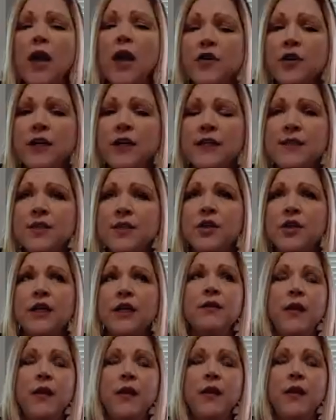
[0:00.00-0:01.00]
is
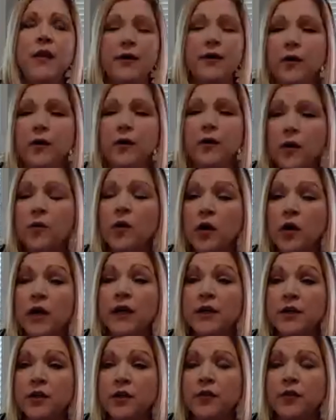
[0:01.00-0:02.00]
good like w- what we're going to
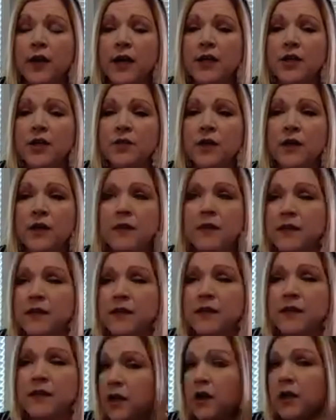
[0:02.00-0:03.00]
do for Heshvan
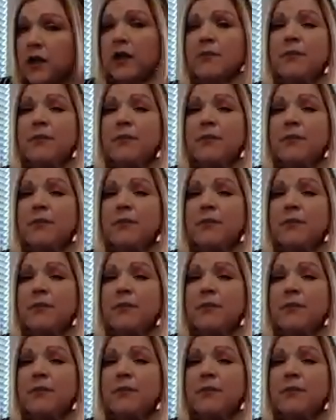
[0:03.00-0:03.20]
this year